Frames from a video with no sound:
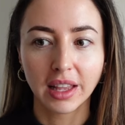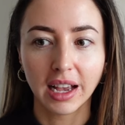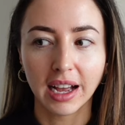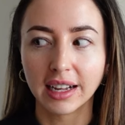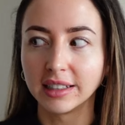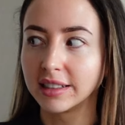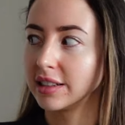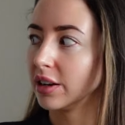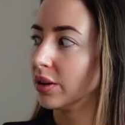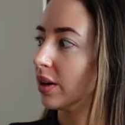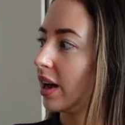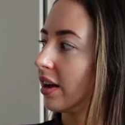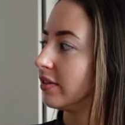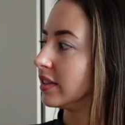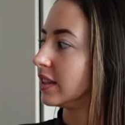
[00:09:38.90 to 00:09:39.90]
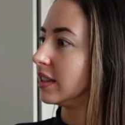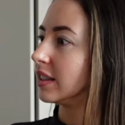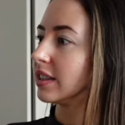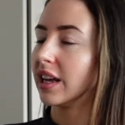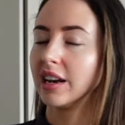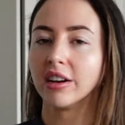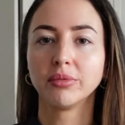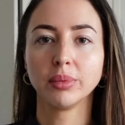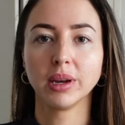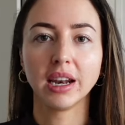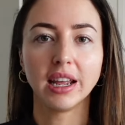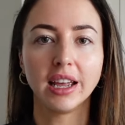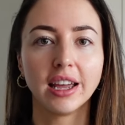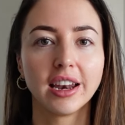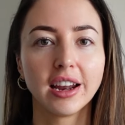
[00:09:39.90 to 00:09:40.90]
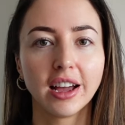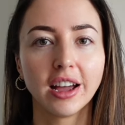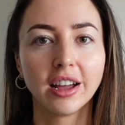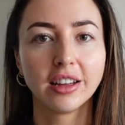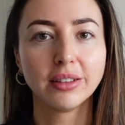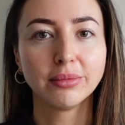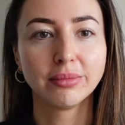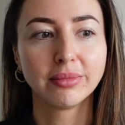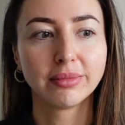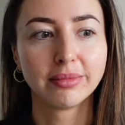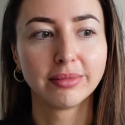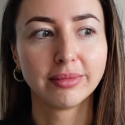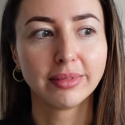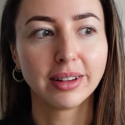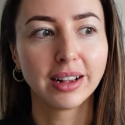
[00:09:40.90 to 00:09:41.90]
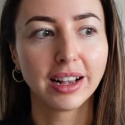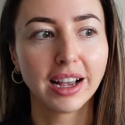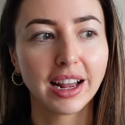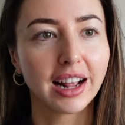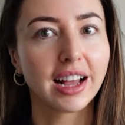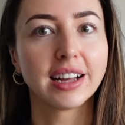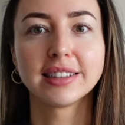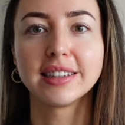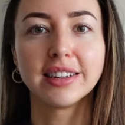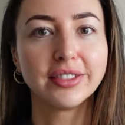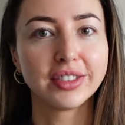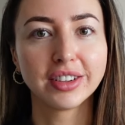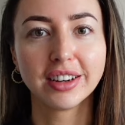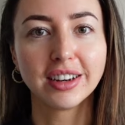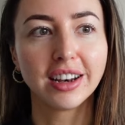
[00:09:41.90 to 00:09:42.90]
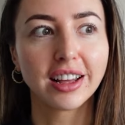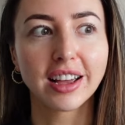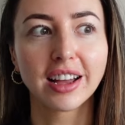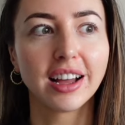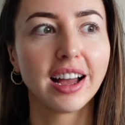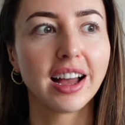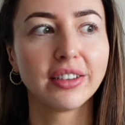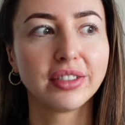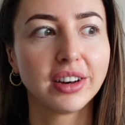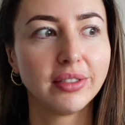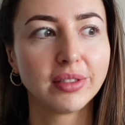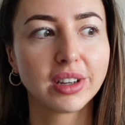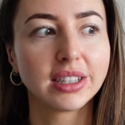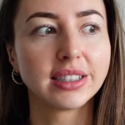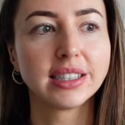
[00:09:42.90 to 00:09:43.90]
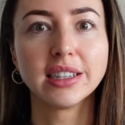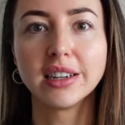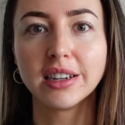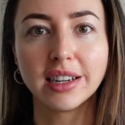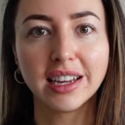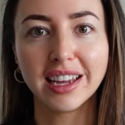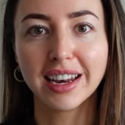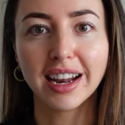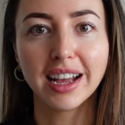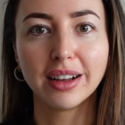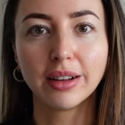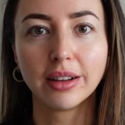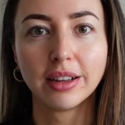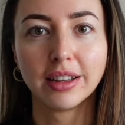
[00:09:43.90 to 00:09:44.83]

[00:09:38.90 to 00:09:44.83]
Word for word: And so ever since then, I've been eating at home, and it hasn't even, like, I haven't even considered eating out.